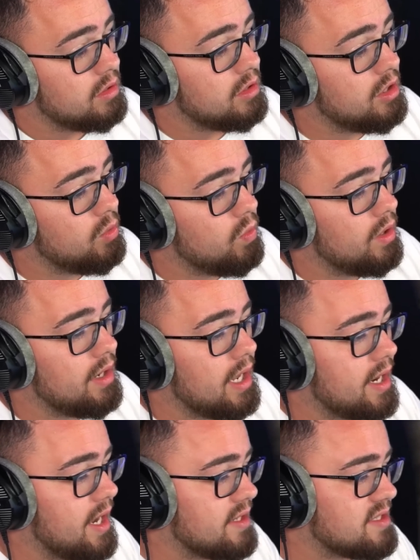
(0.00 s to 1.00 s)
you know what? I
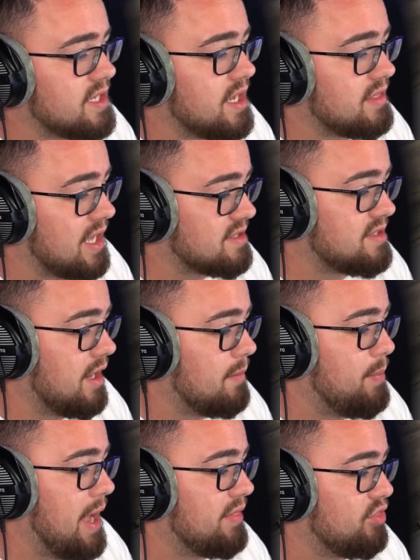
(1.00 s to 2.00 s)
gotta say, that's not a
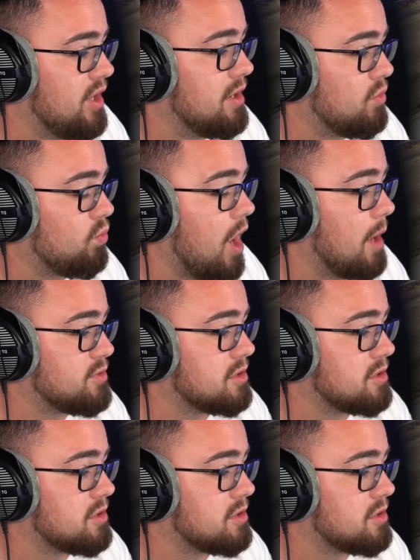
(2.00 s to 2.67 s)
bad thing to rob